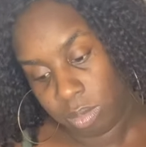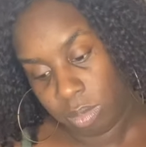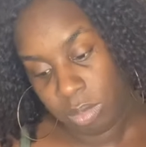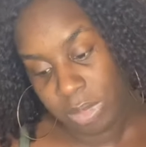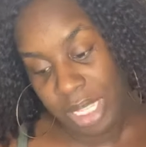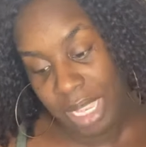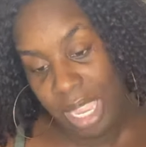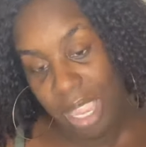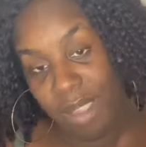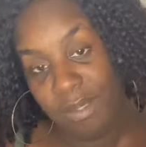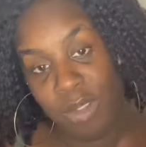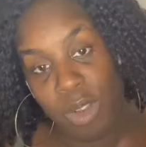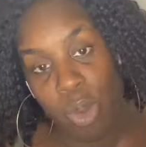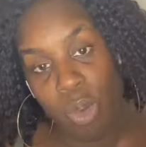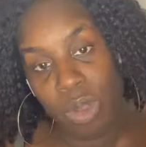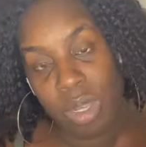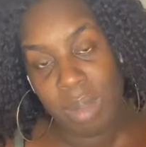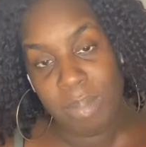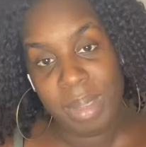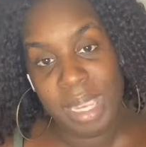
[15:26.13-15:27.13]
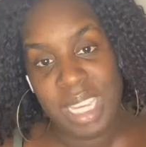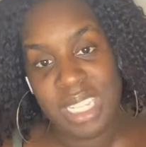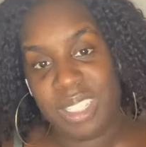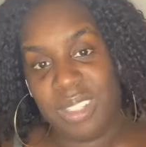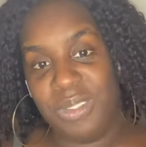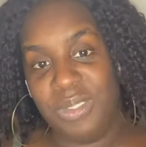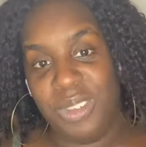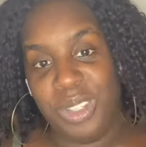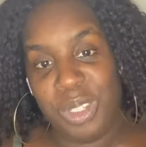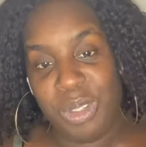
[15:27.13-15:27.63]
They have no
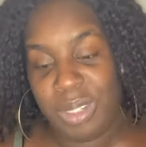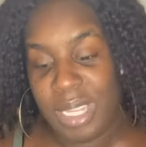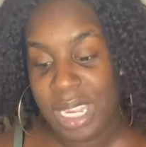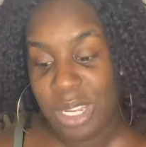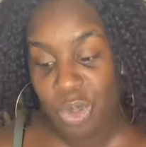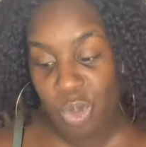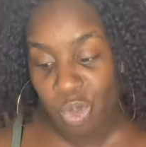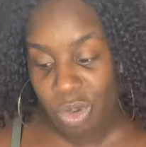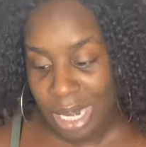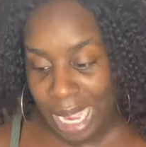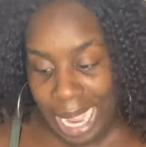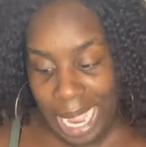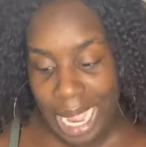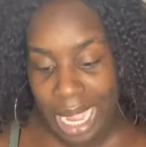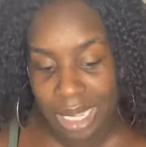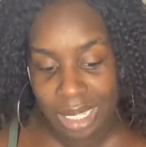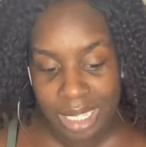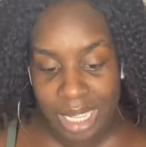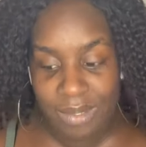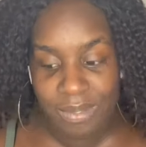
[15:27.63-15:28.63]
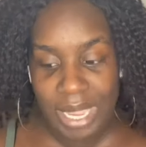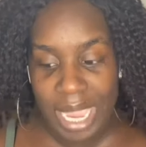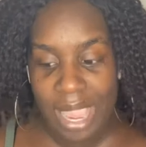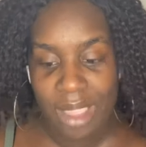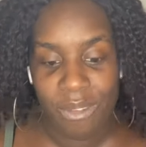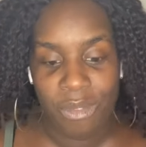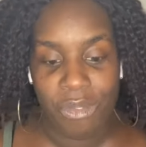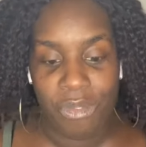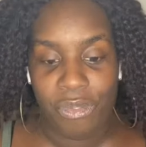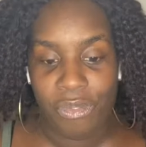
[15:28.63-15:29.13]
compassion for you. They do not give
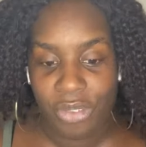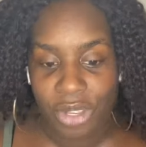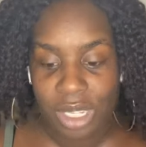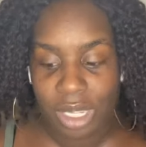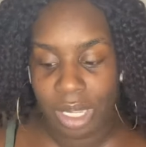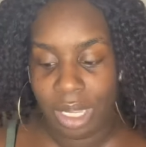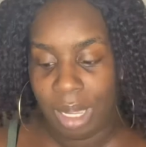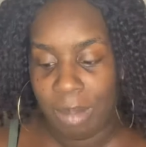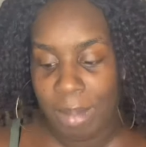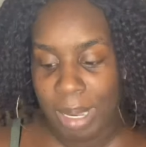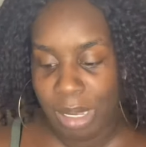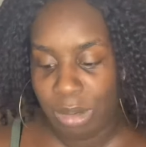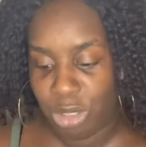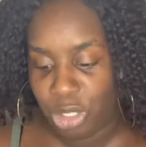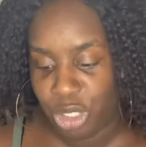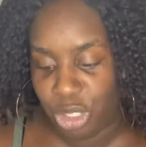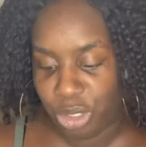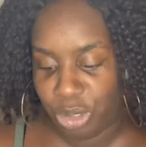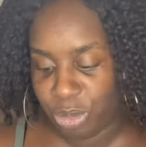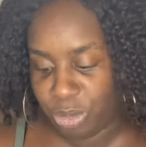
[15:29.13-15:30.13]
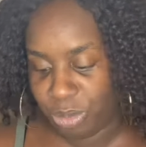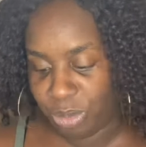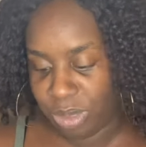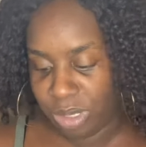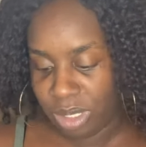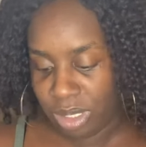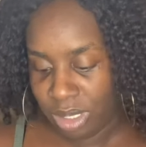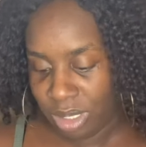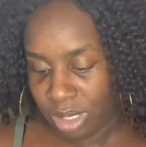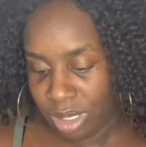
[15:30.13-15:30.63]
a fuck about you
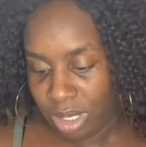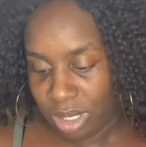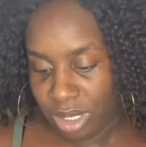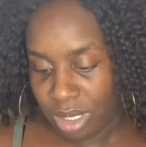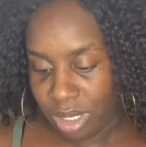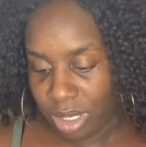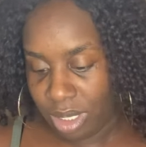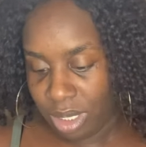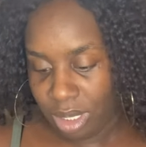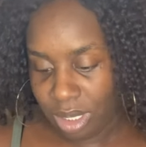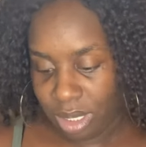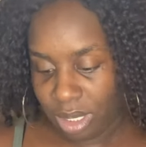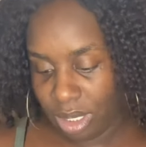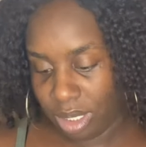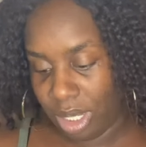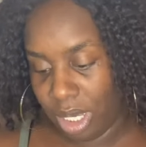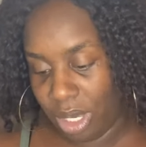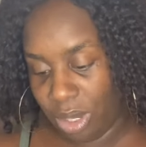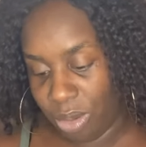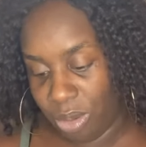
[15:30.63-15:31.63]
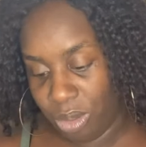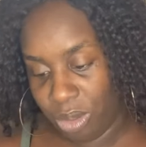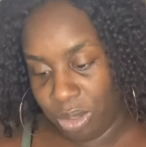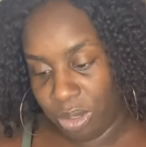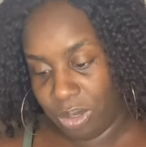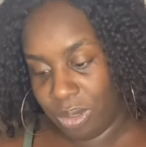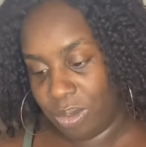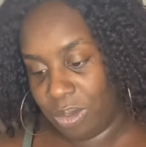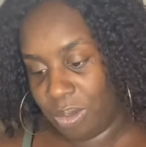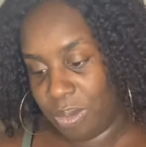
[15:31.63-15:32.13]
at
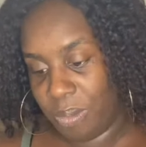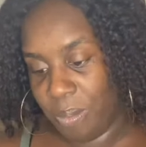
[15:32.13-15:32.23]
all.